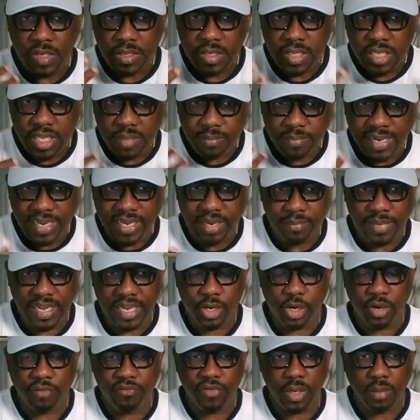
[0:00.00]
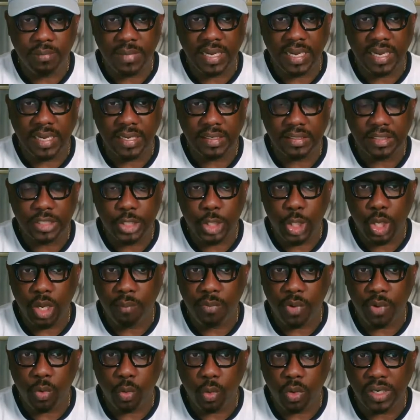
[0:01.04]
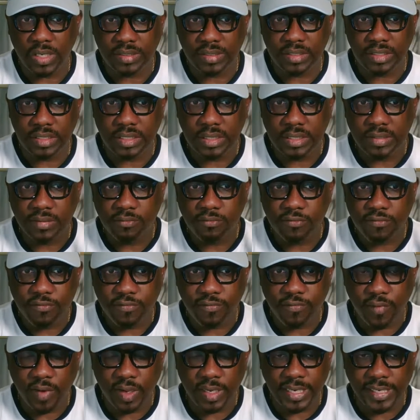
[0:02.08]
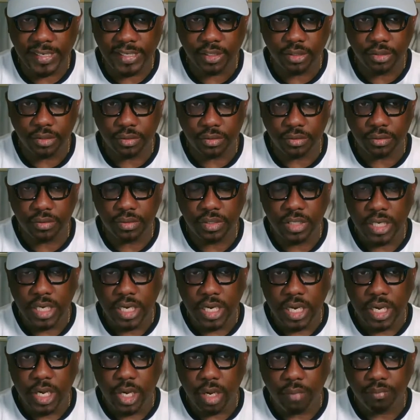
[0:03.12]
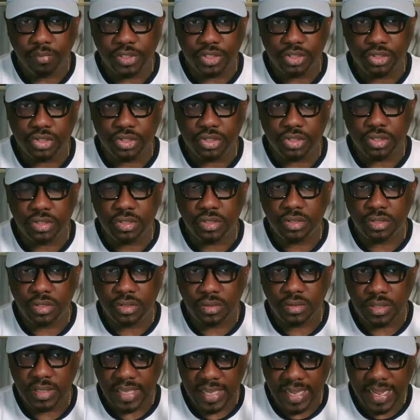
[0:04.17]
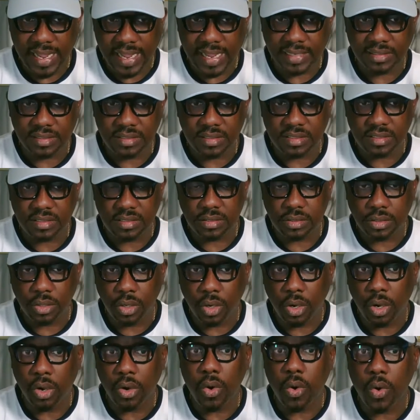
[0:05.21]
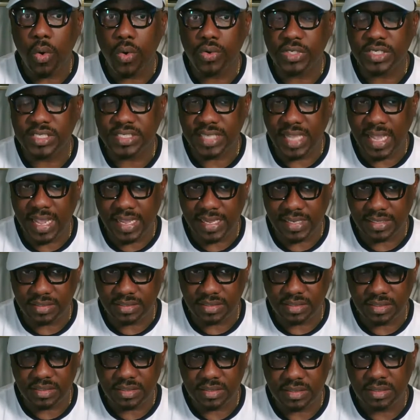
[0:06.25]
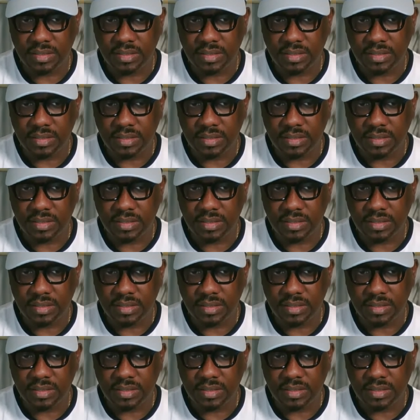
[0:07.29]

keep at the back of your mind. Number one, follicle. Number two, X or oocyte.